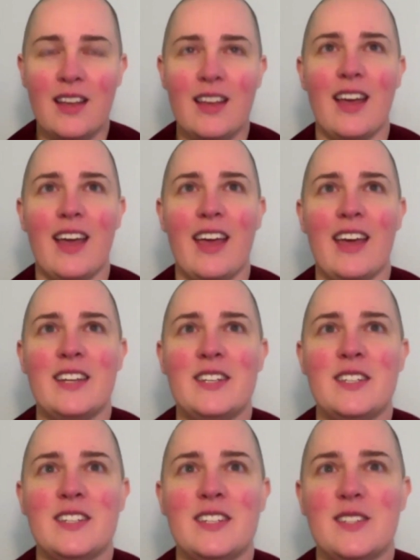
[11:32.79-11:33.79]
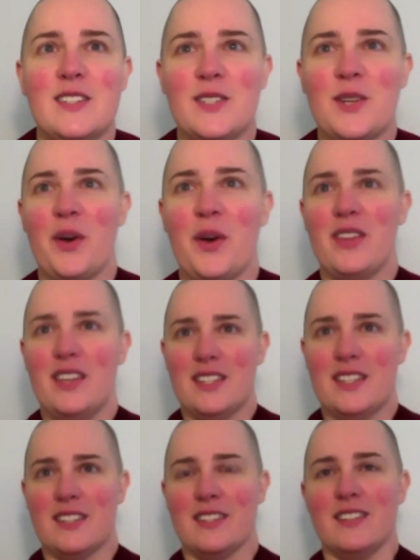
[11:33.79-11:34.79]
And so I think
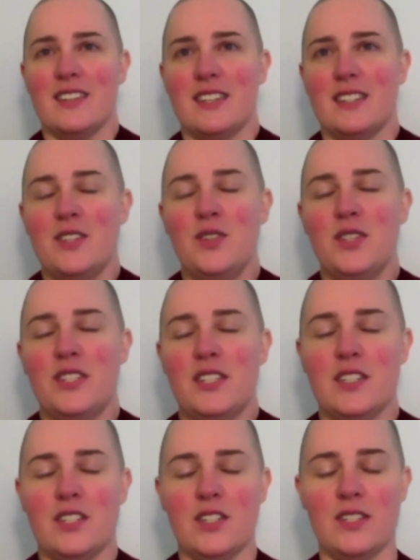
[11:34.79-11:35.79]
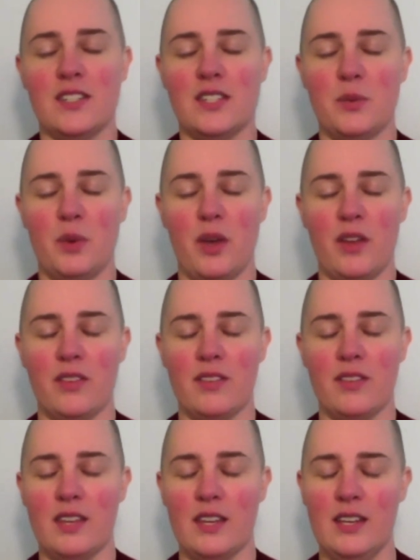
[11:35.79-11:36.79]
it's interesting to just sit with
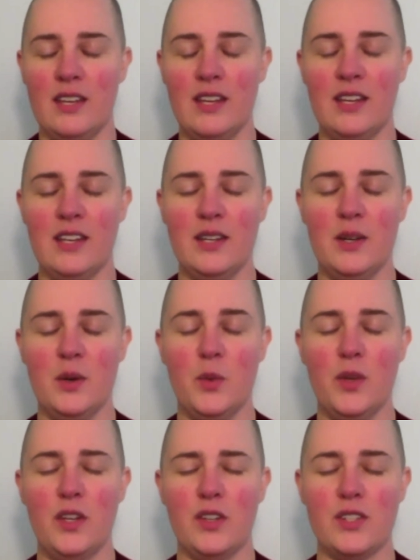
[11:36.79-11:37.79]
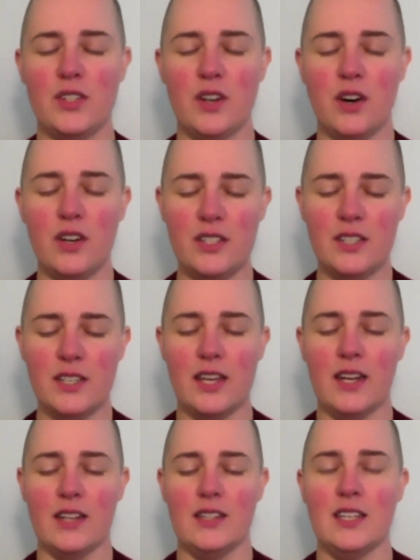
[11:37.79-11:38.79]
when you're starting to get
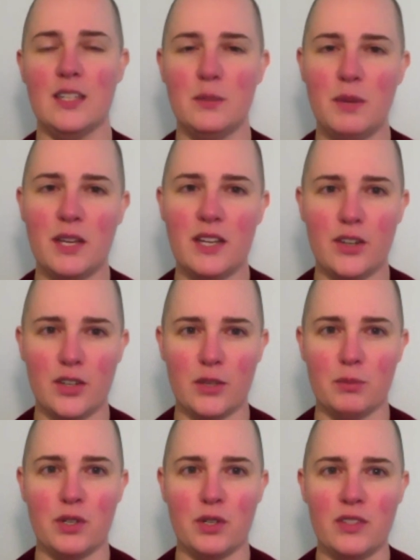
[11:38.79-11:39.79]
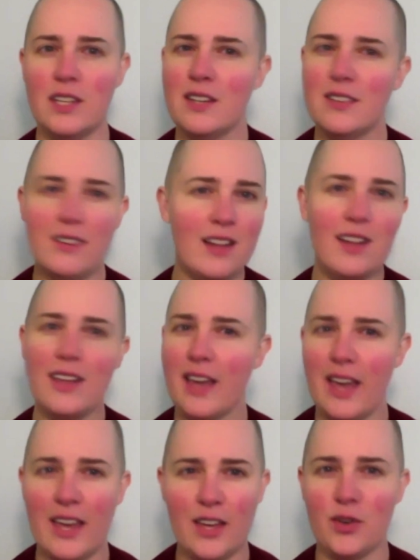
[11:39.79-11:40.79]
a little bit irritable, not like
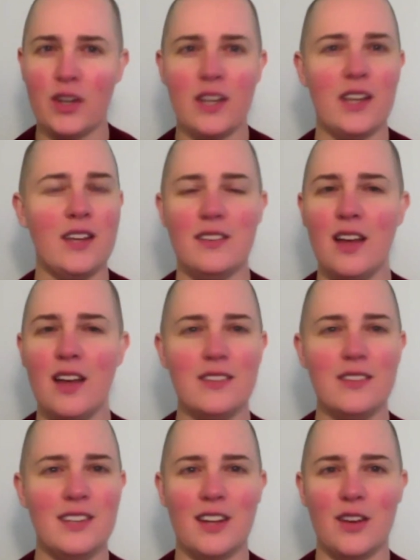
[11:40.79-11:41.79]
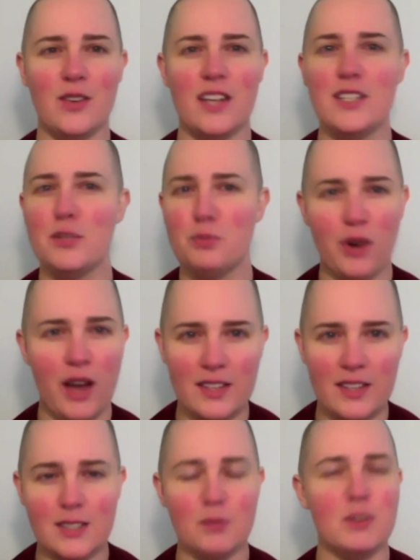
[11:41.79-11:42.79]
angry, not, you know, not
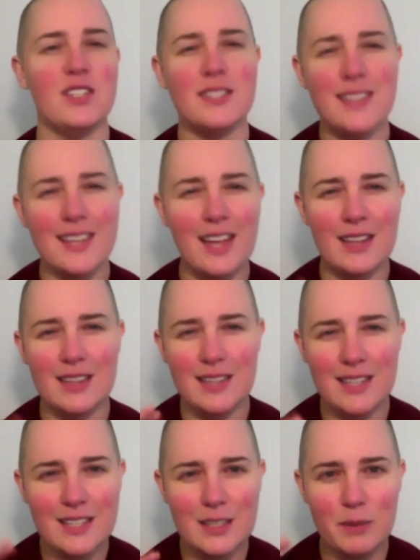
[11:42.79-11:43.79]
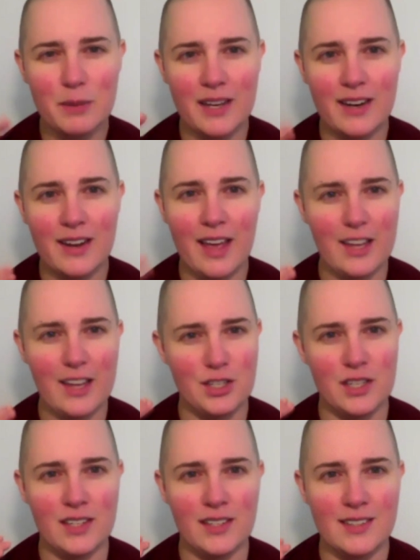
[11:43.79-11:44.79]
depressed, but just like a little bit
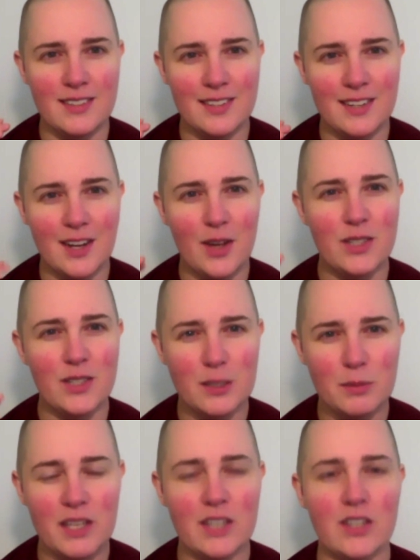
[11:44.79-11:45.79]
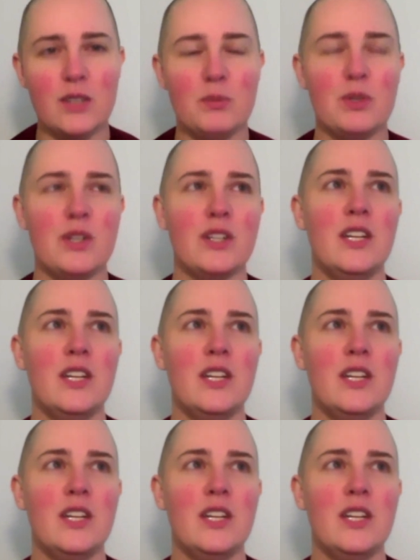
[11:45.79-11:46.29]
edgy, you know, a little bit irritable,